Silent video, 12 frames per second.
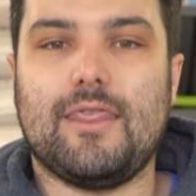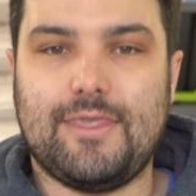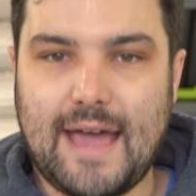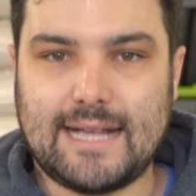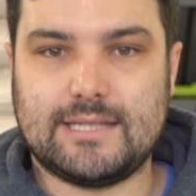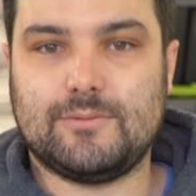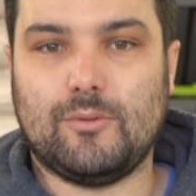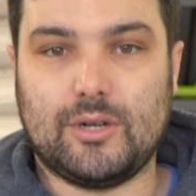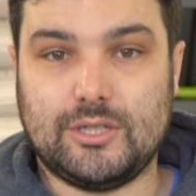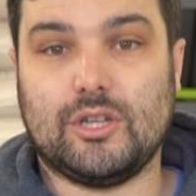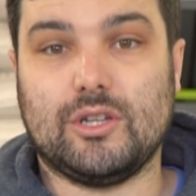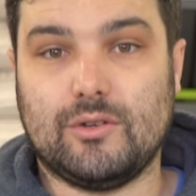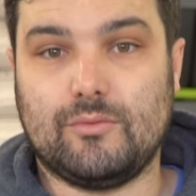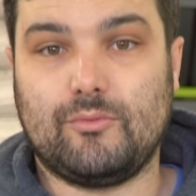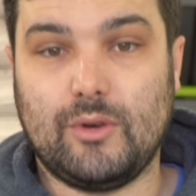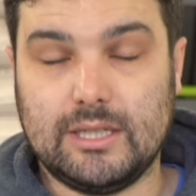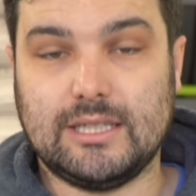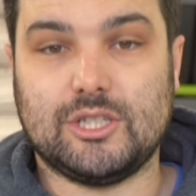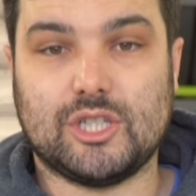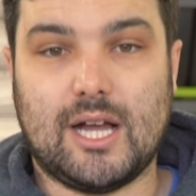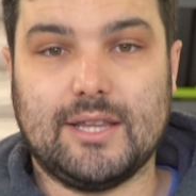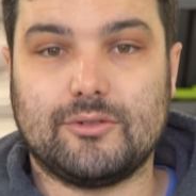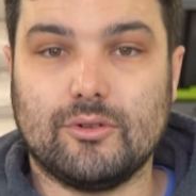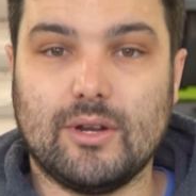That's what is going to really
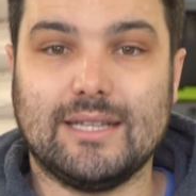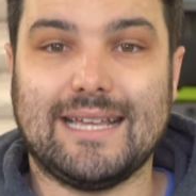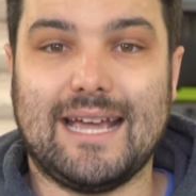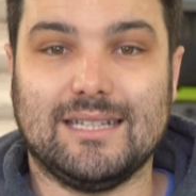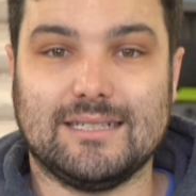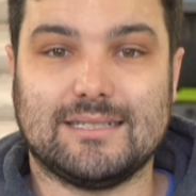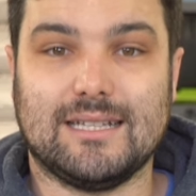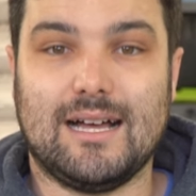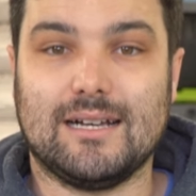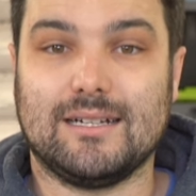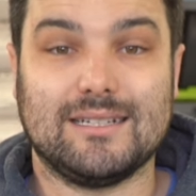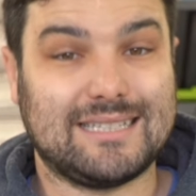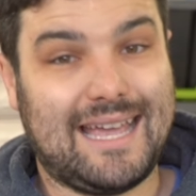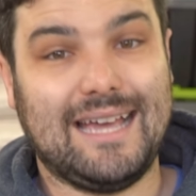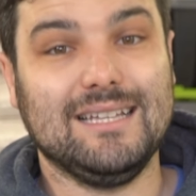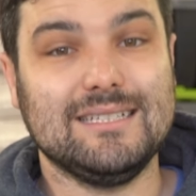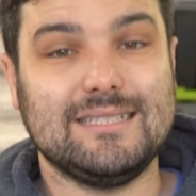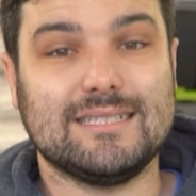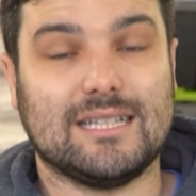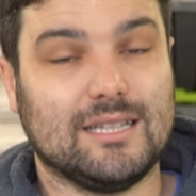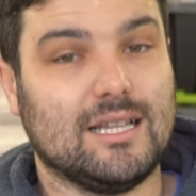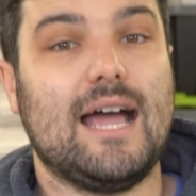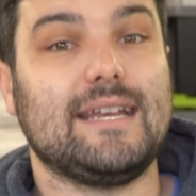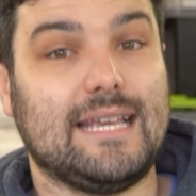shine through in the Helles Lager, because the Helles is a
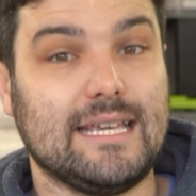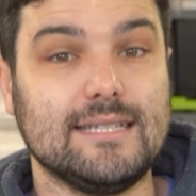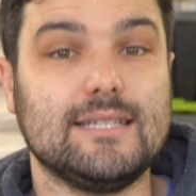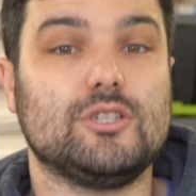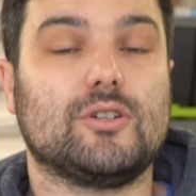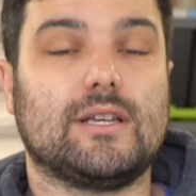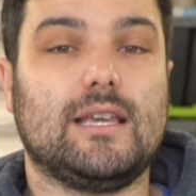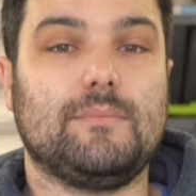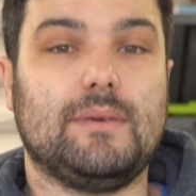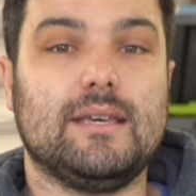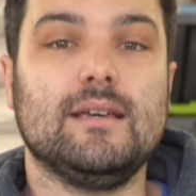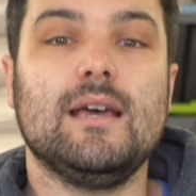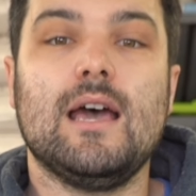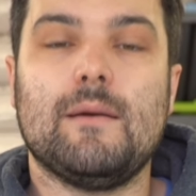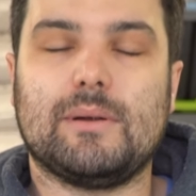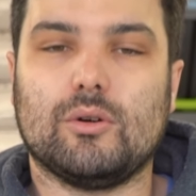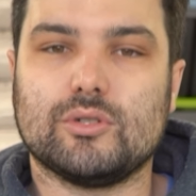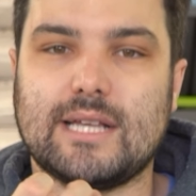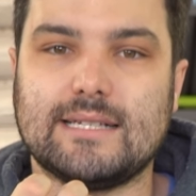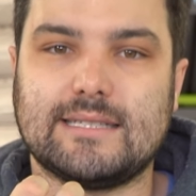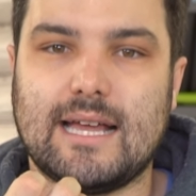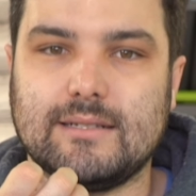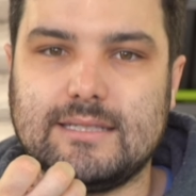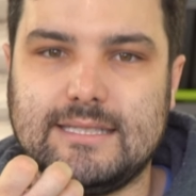light, easy drinking beer, but it also has
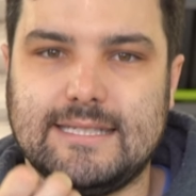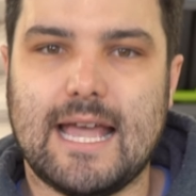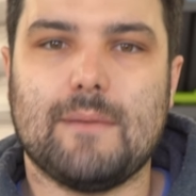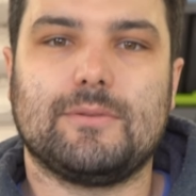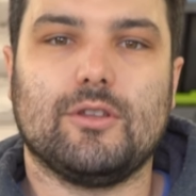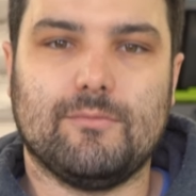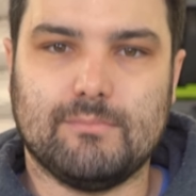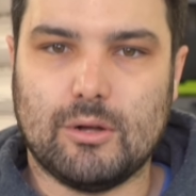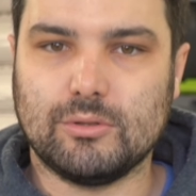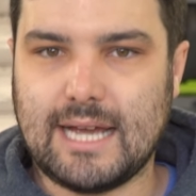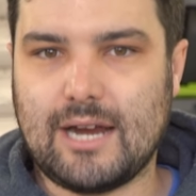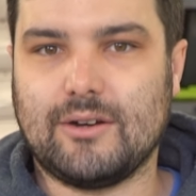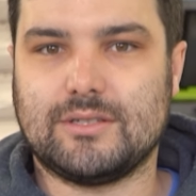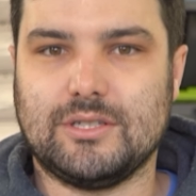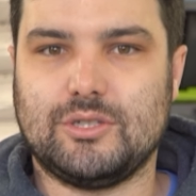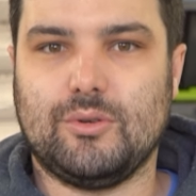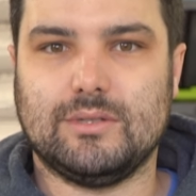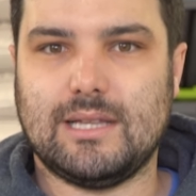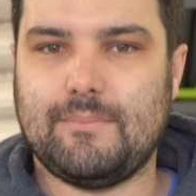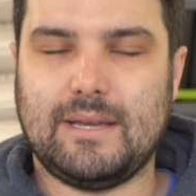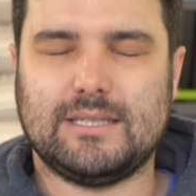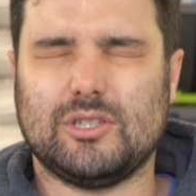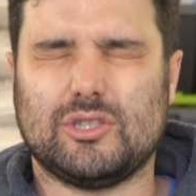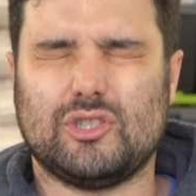that depth of malt character to it that
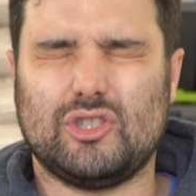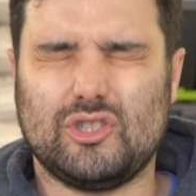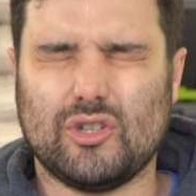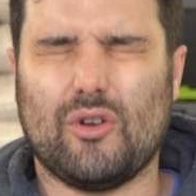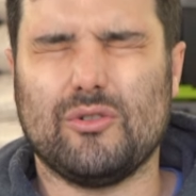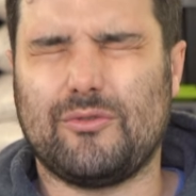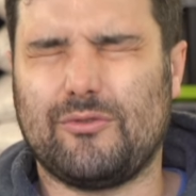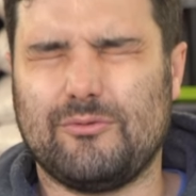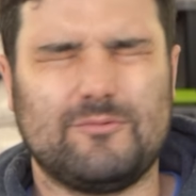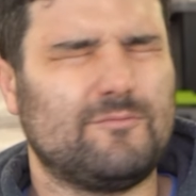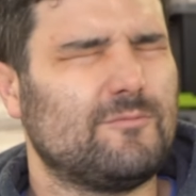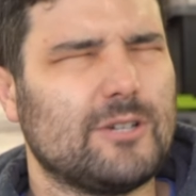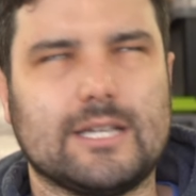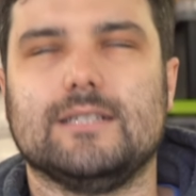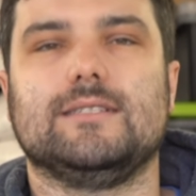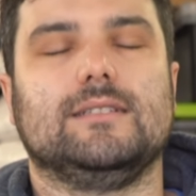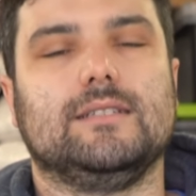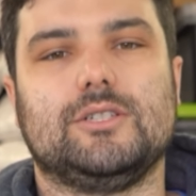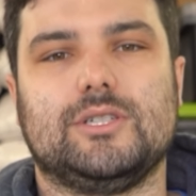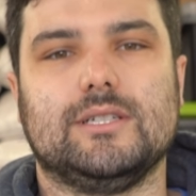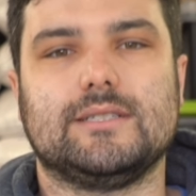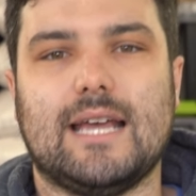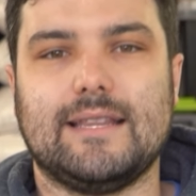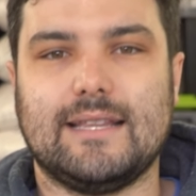makes it just so freaking
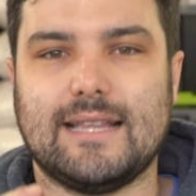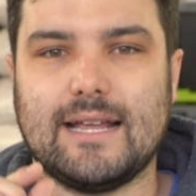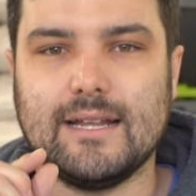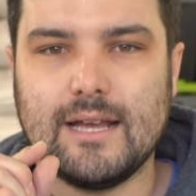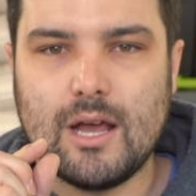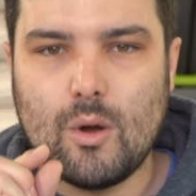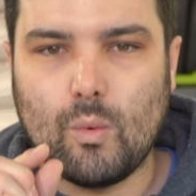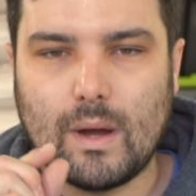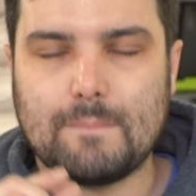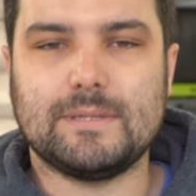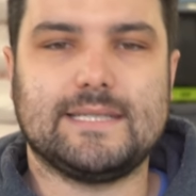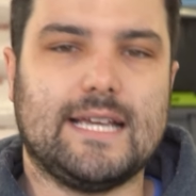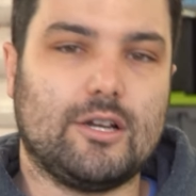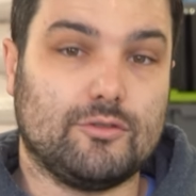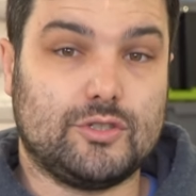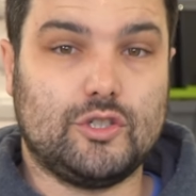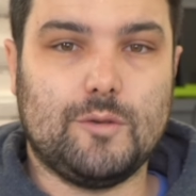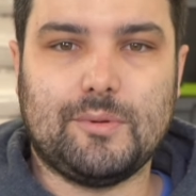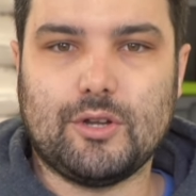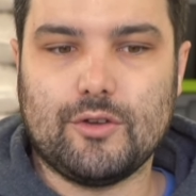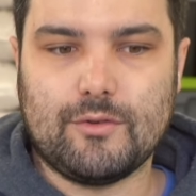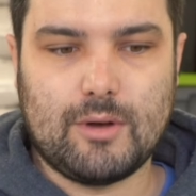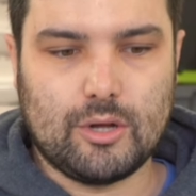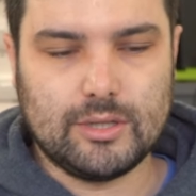delicious. And then that 1% of
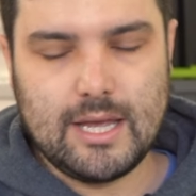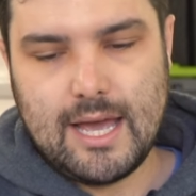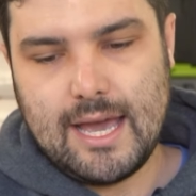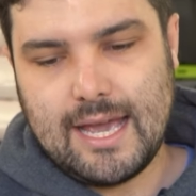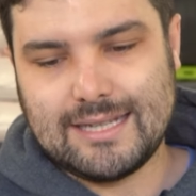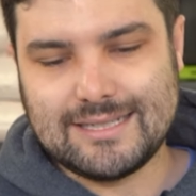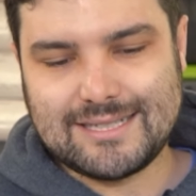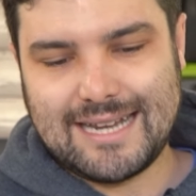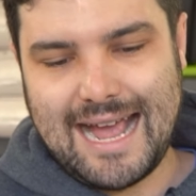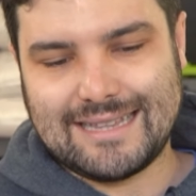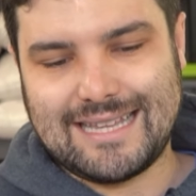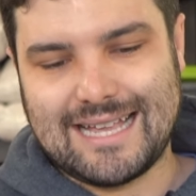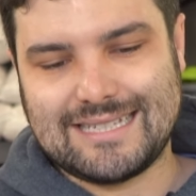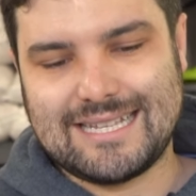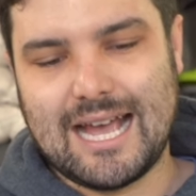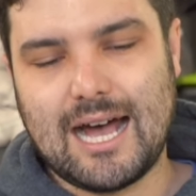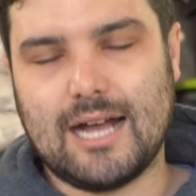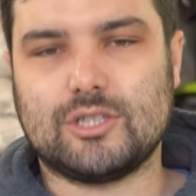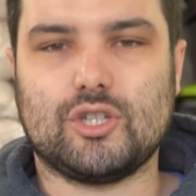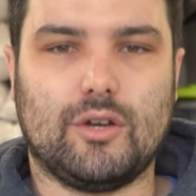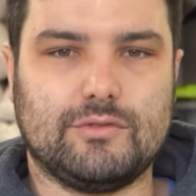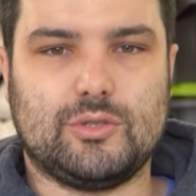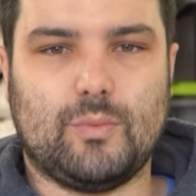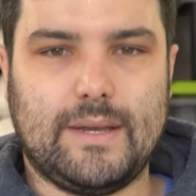Supernova malt is just going to add that touch
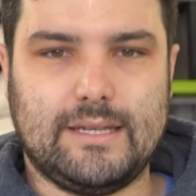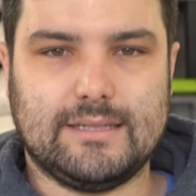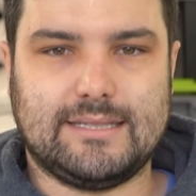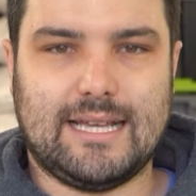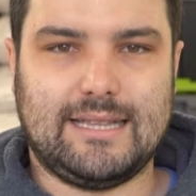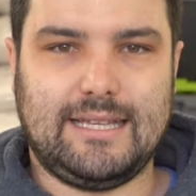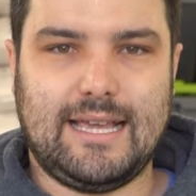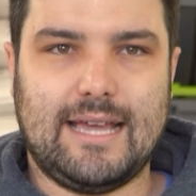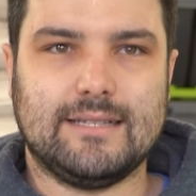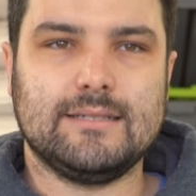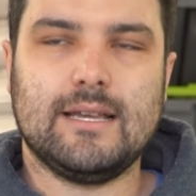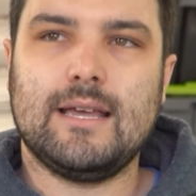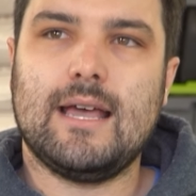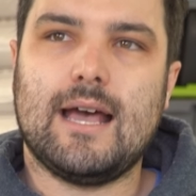of sweetness at the end.